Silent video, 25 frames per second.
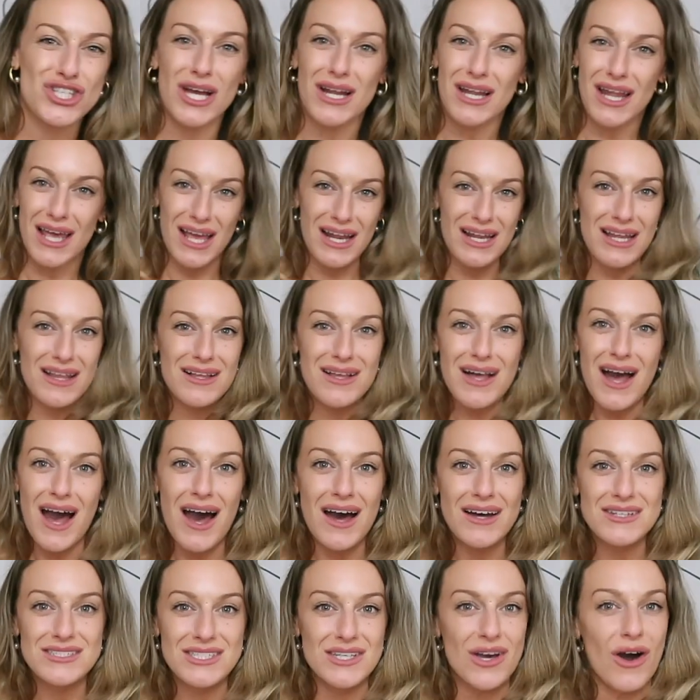chuck like a little
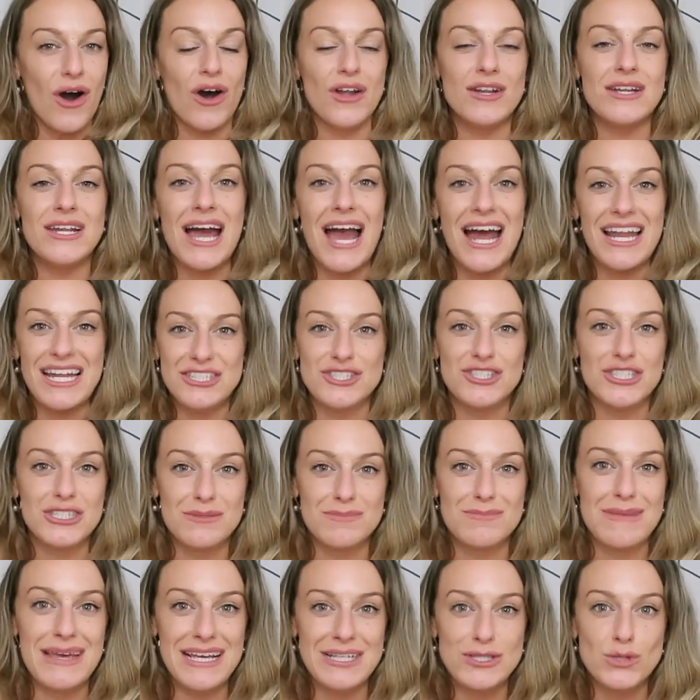cardi on and it
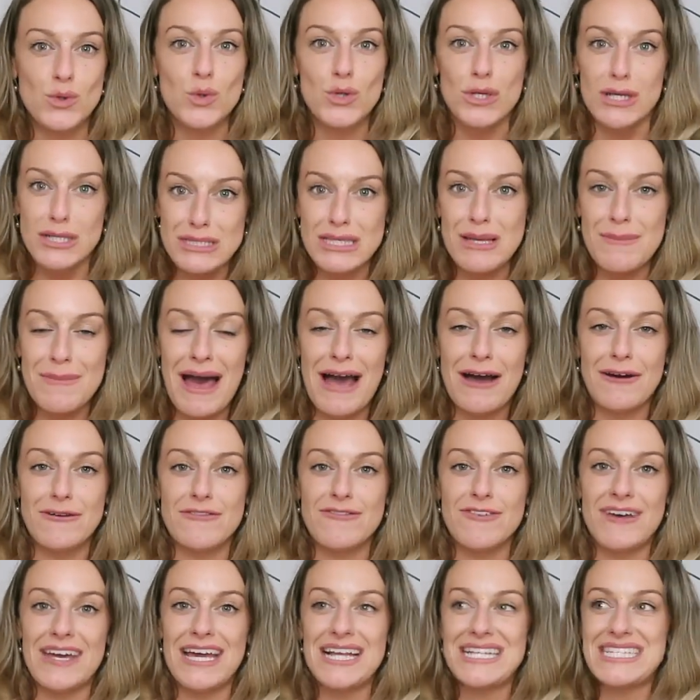just makes all your summer
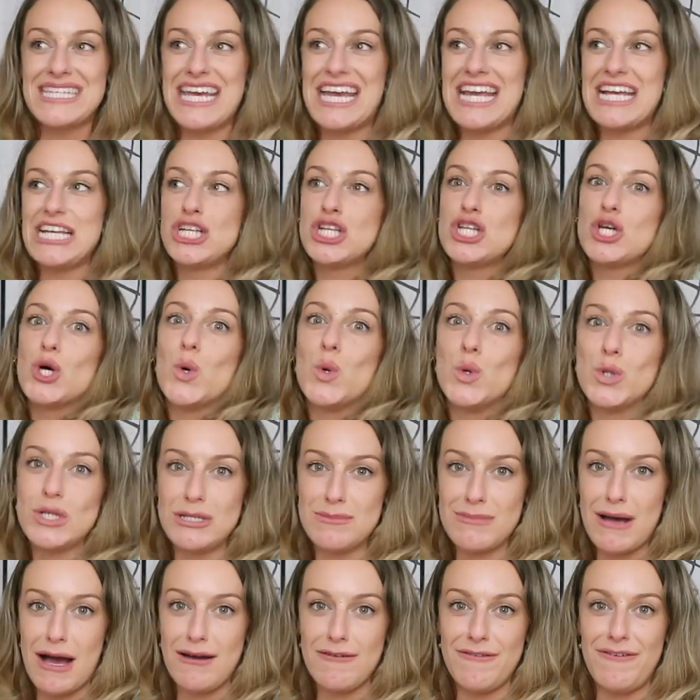outfits into
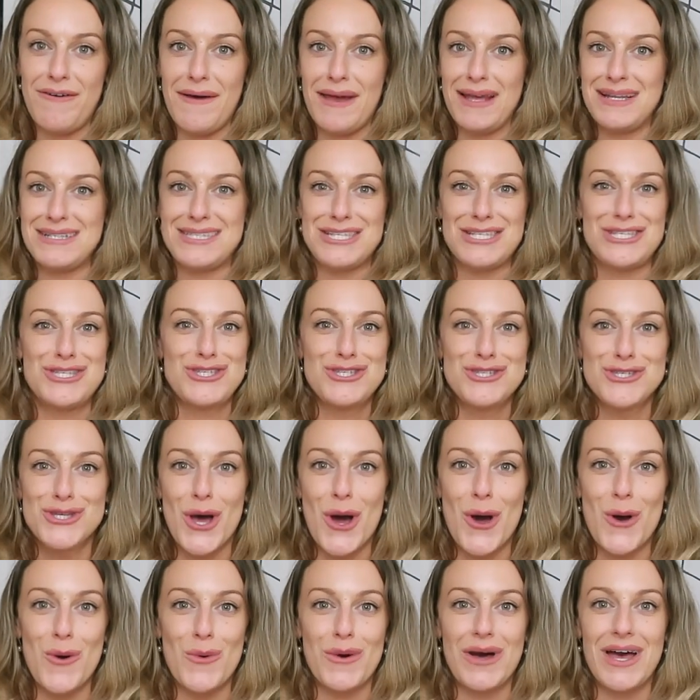autumn outfits.
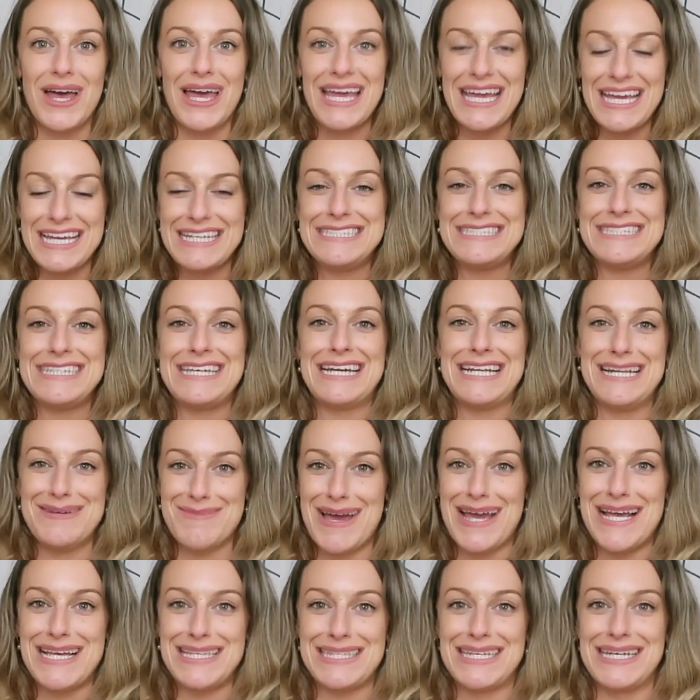So easy and
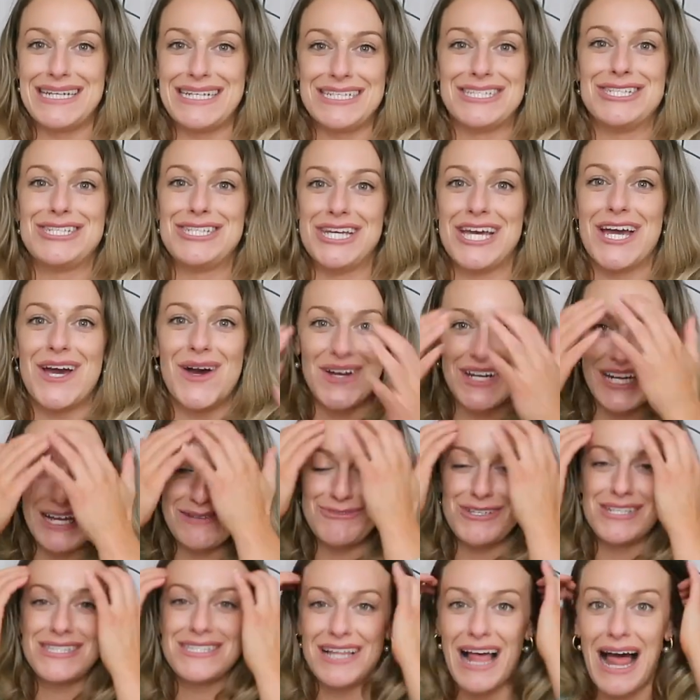amazing to do and
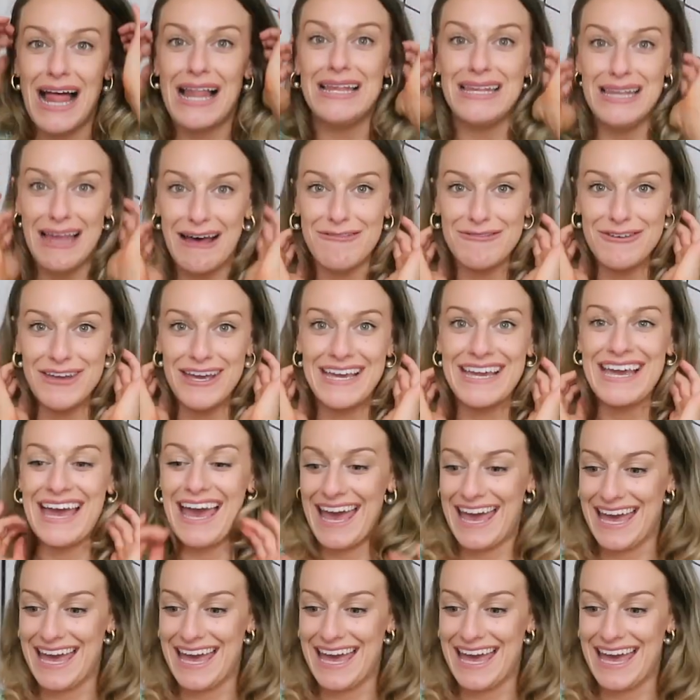I'm just loving